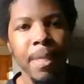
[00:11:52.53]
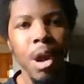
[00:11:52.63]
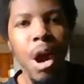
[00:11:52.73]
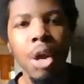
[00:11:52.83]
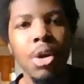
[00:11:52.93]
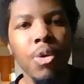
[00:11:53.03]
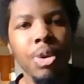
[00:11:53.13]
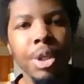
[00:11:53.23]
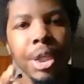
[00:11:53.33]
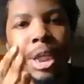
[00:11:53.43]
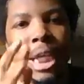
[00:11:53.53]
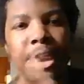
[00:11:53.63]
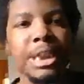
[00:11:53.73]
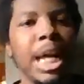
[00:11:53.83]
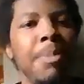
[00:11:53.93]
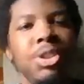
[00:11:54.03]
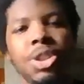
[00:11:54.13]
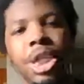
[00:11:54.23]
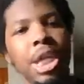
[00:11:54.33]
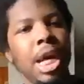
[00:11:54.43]
All I know, he signed me to
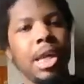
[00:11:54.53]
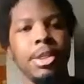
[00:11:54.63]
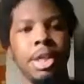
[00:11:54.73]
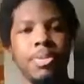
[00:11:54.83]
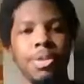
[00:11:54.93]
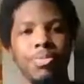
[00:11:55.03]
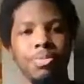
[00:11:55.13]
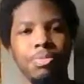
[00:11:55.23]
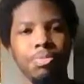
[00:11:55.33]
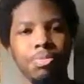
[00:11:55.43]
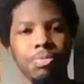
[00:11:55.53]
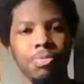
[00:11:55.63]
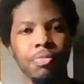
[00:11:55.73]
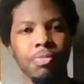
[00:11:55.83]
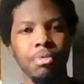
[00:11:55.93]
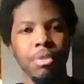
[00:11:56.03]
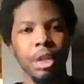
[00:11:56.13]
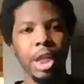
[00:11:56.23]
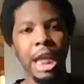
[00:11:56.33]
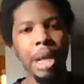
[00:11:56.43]
EIW,
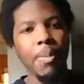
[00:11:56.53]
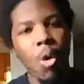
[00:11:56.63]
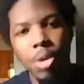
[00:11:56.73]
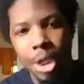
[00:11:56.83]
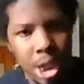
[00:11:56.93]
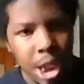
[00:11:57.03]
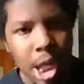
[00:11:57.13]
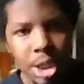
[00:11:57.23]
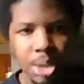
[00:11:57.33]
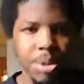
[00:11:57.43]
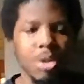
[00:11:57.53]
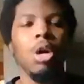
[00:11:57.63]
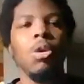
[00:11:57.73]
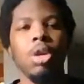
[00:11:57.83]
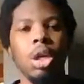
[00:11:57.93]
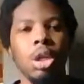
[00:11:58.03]
and I'm holding the EIW gold.